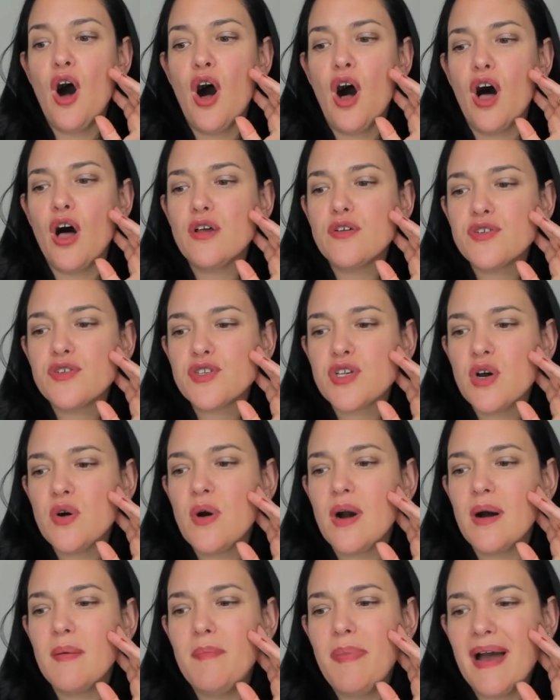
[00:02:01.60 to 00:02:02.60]
Also
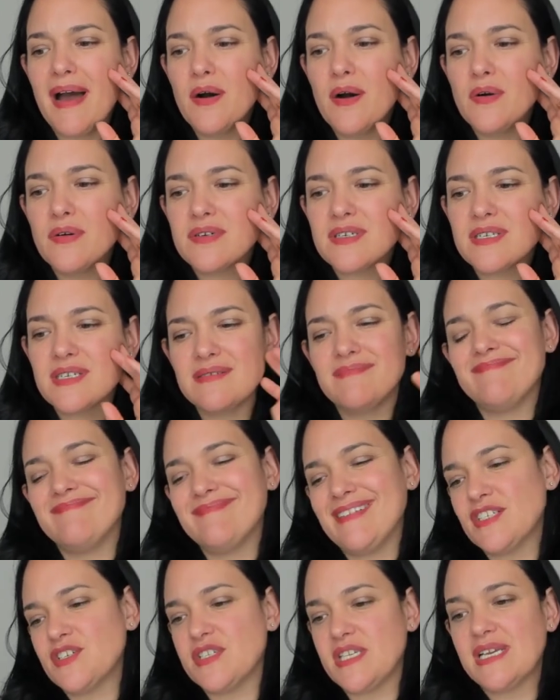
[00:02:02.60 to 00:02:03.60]

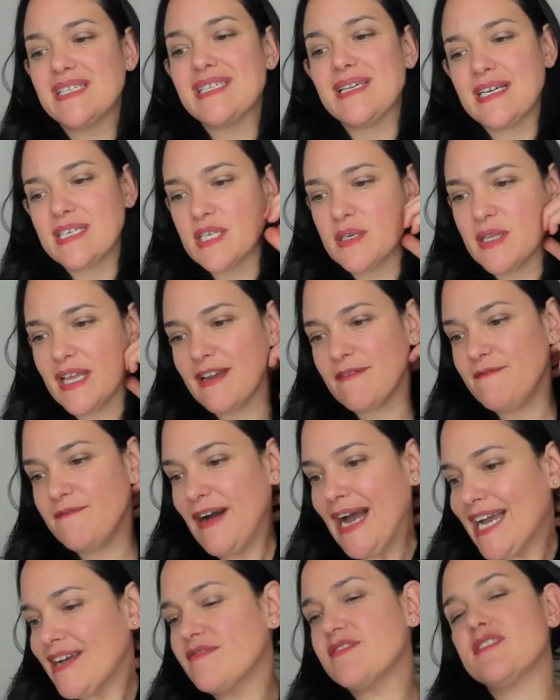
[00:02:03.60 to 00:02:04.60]
it's actually
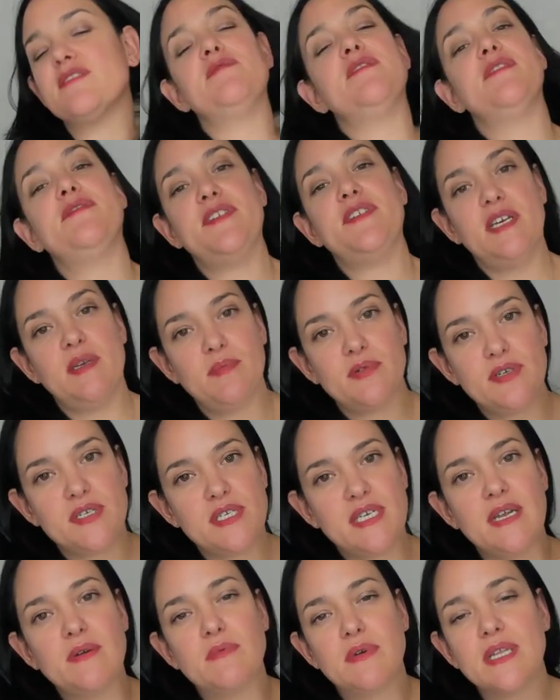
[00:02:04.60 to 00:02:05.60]
5 to
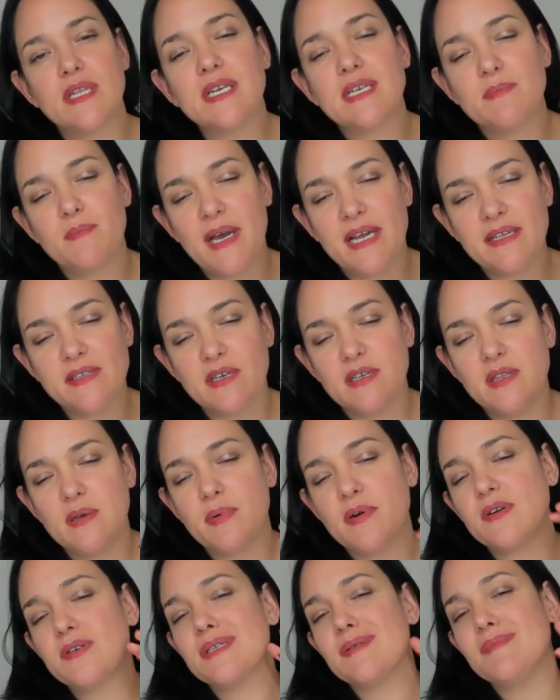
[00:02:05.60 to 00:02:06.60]
15%, really depends on the
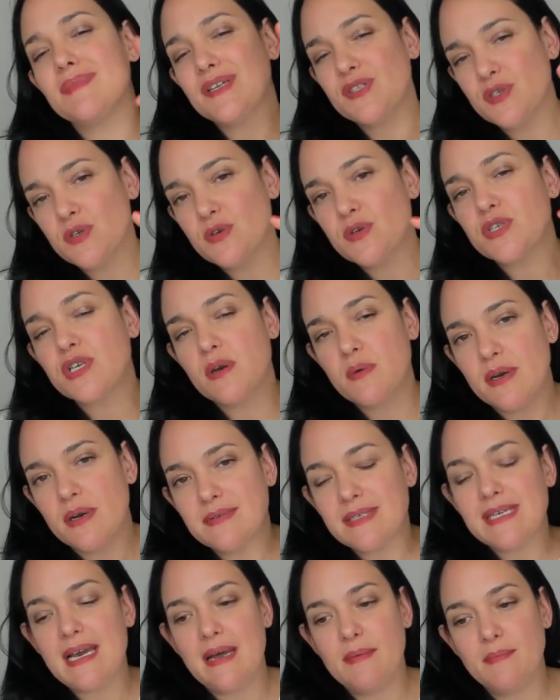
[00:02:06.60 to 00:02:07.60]
person, but it's usually
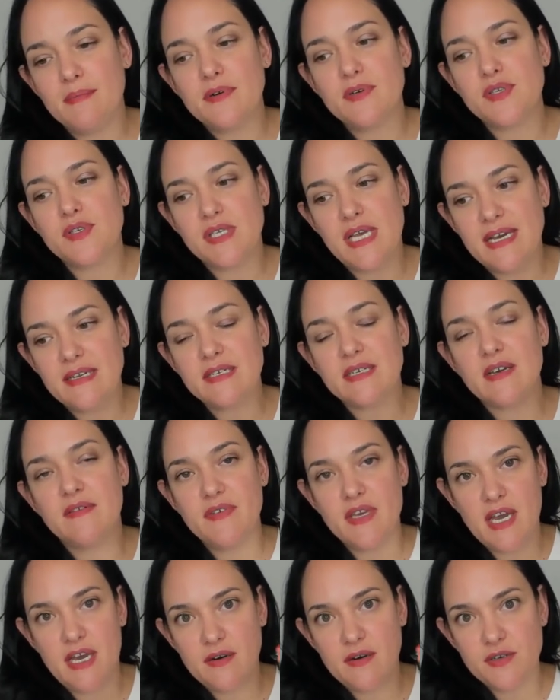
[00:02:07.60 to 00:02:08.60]
around 10% of
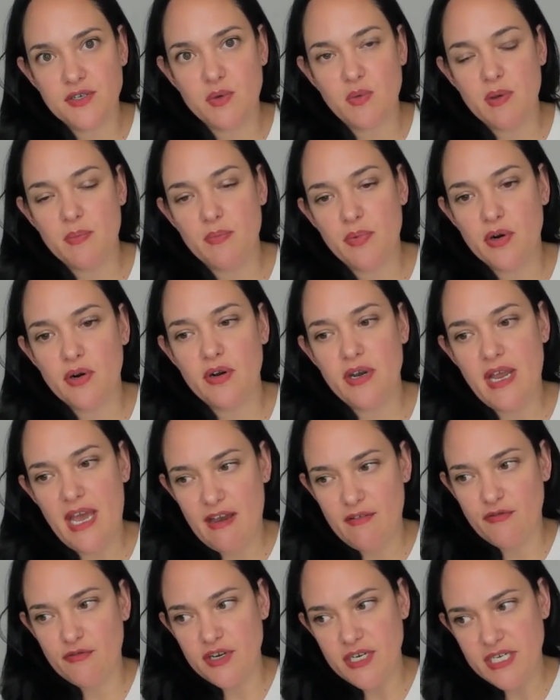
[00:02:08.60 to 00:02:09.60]
the energy we burn
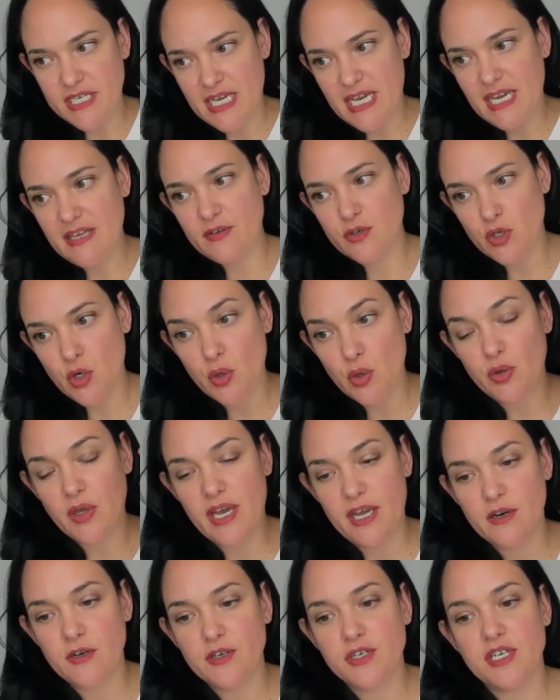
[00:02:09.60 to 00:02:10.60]
every day. The total
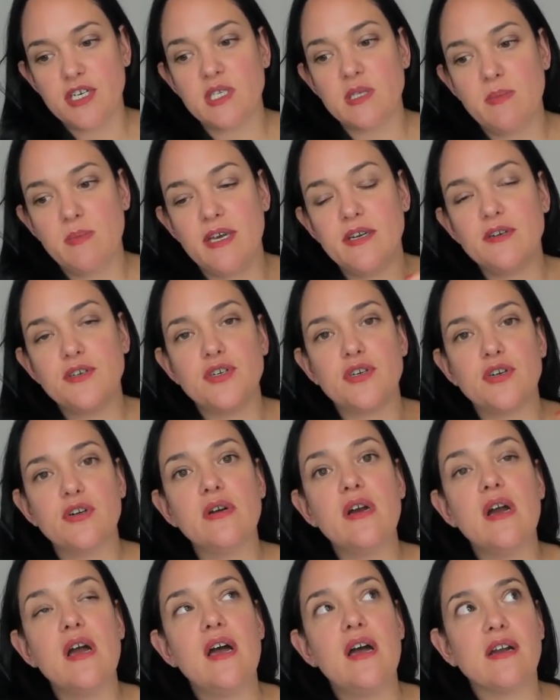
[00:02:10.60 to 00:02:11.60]
energy expenditure
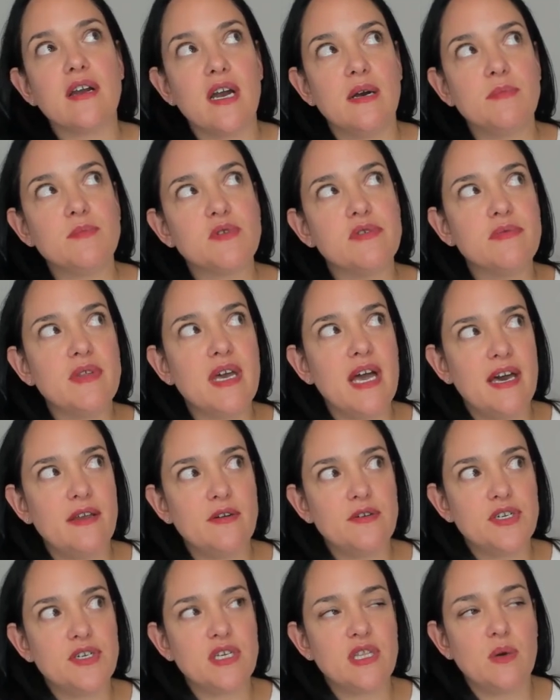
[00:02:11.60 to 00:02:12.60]
comes from the
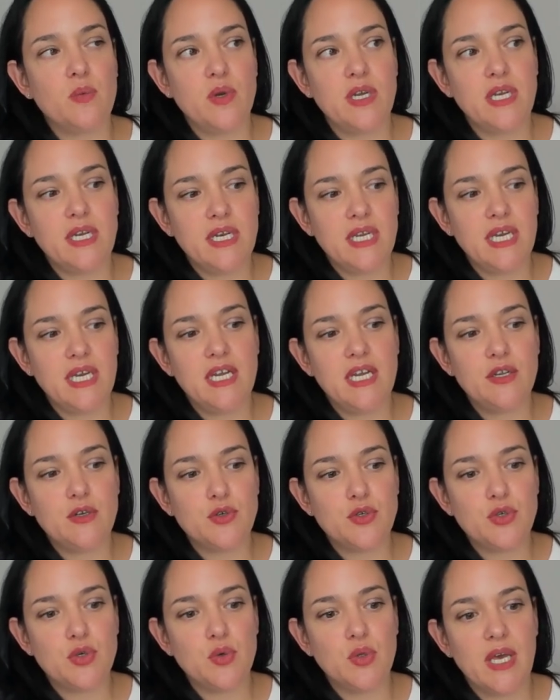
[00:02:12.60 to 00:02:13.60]
energy that we need
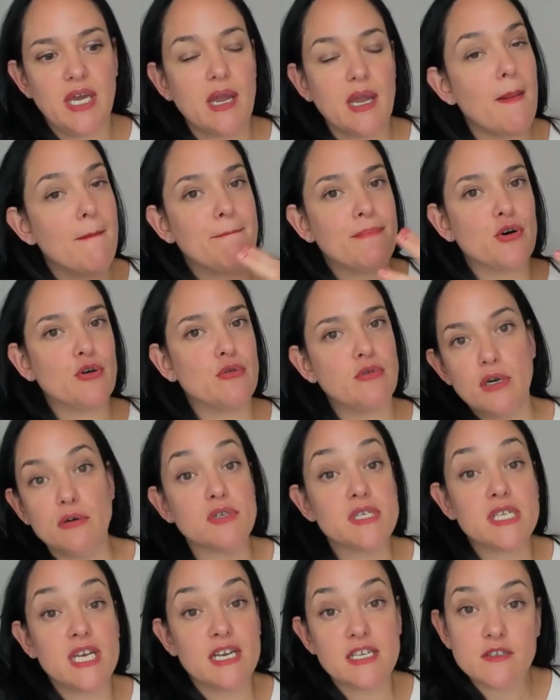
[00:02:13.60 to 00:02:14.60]
to like
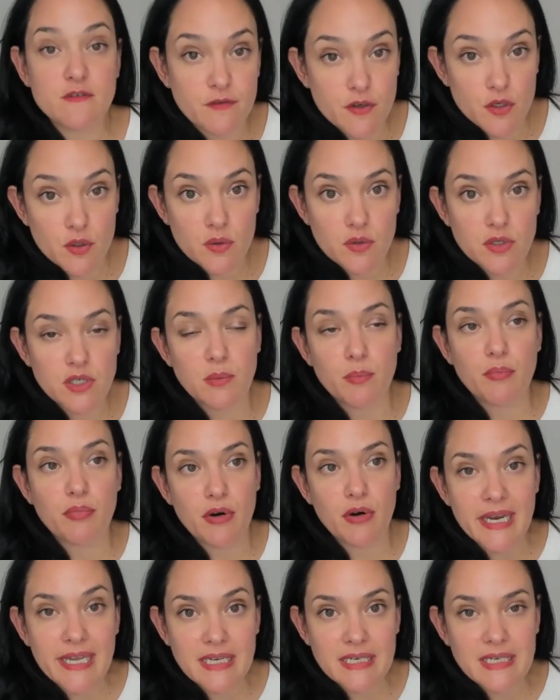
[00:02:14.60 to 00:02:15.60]
process food, to
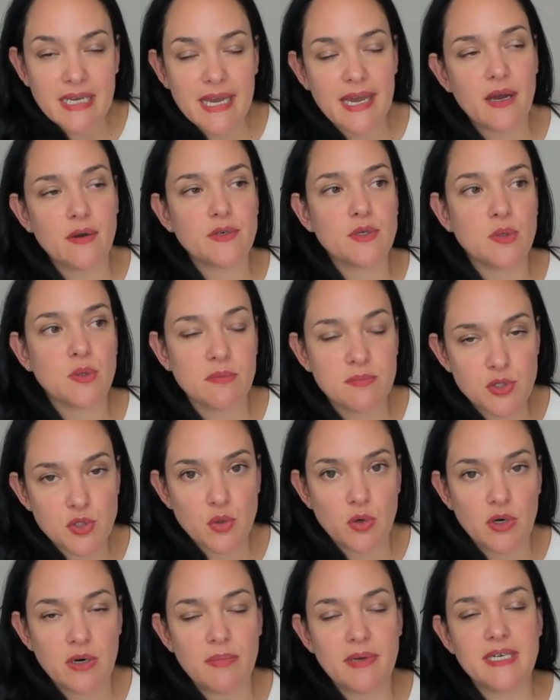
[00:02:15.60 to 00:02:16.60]
break it down, to
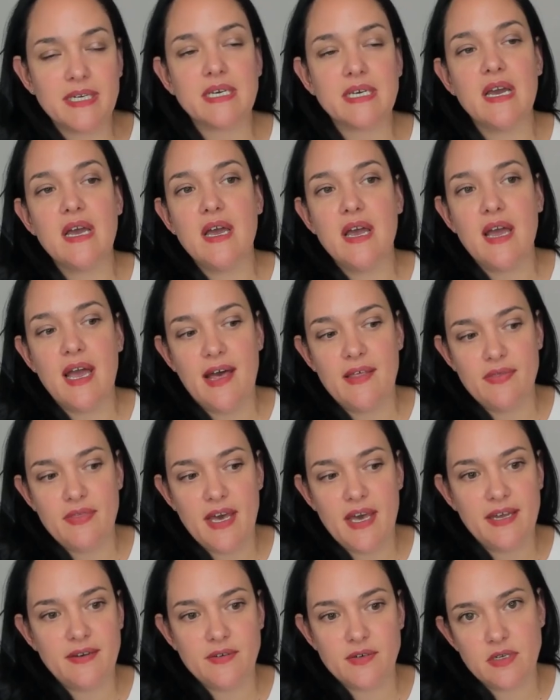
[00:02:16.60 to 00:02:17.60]
absorb it, and
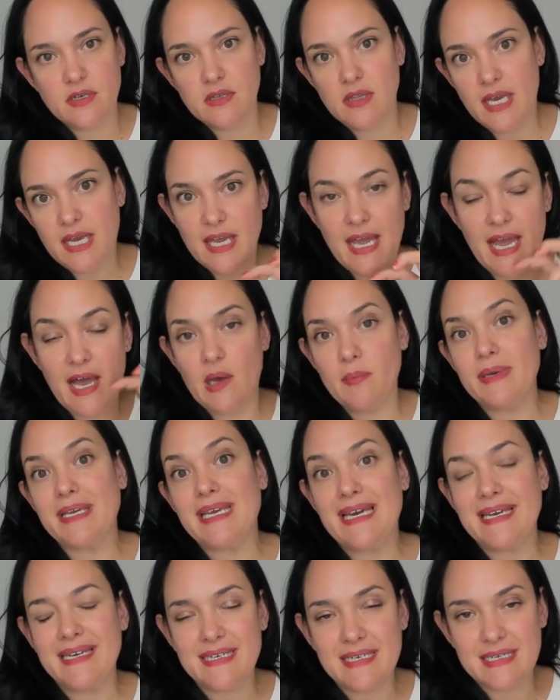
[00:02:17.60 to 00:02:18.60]
then to like help it
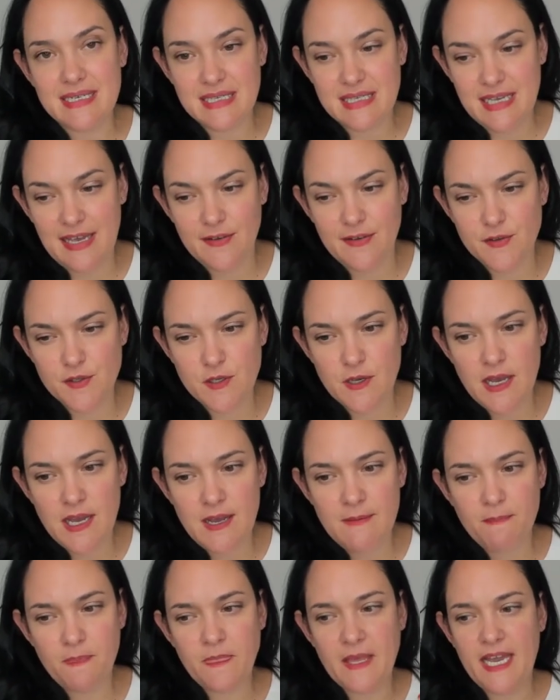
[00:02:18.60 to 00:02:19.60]
get into cells.
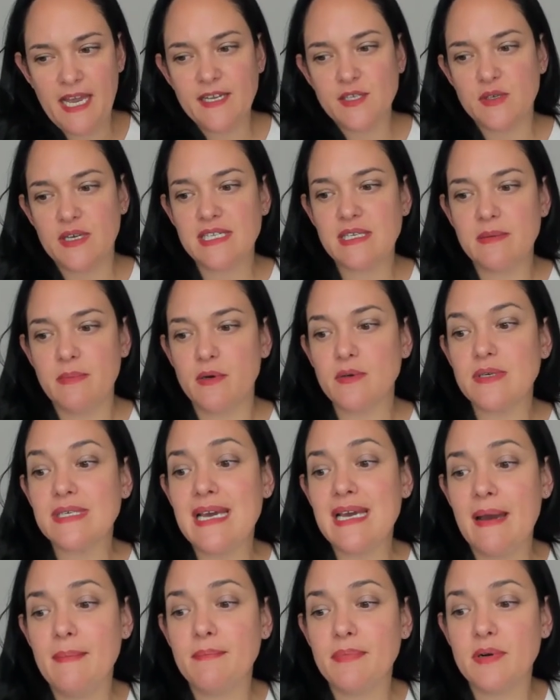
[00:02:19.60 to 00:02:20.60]
Okay, so that's about
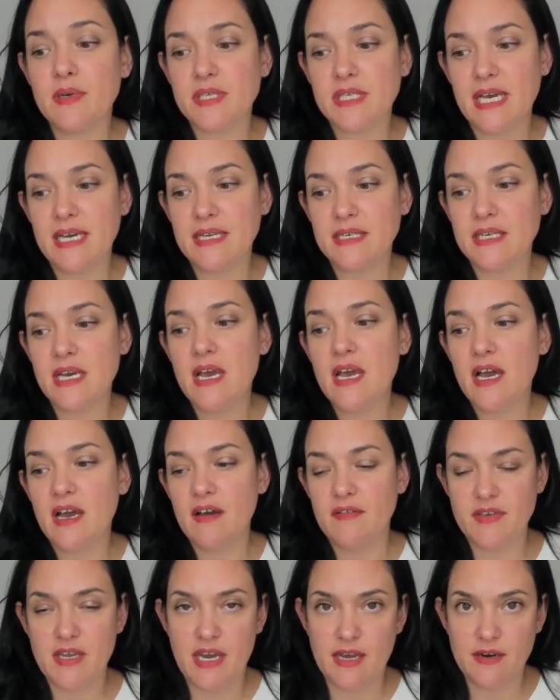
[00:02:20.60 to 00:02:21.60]
10%
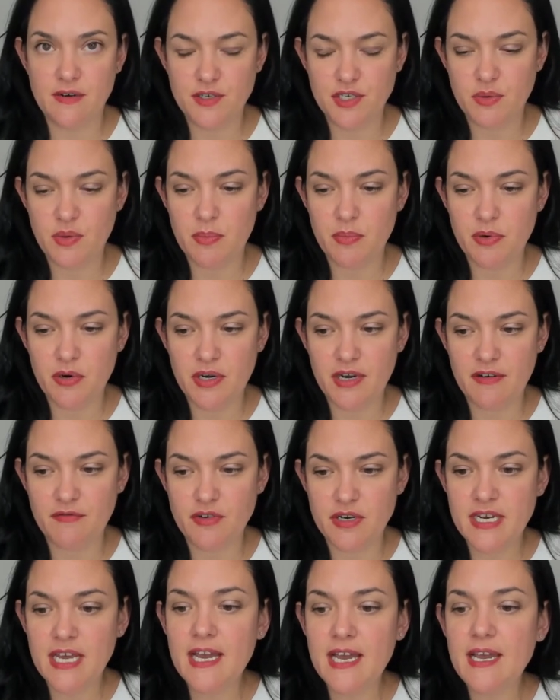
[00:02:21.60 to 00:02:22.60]
of the energy we burn every
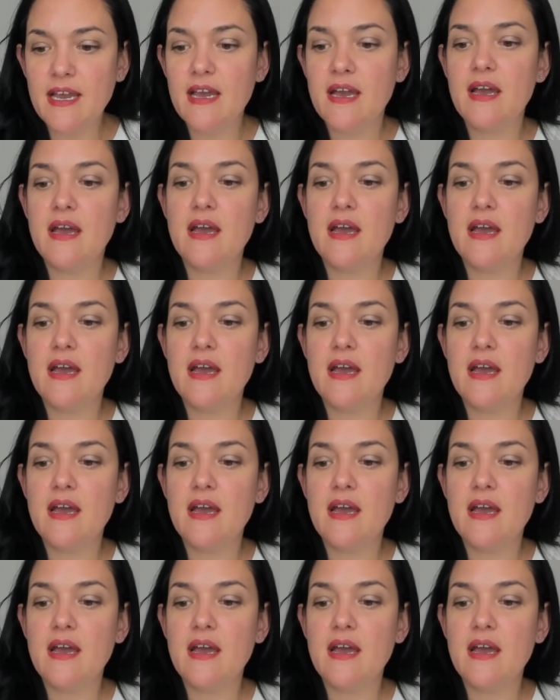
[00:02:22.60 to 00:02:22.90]
day.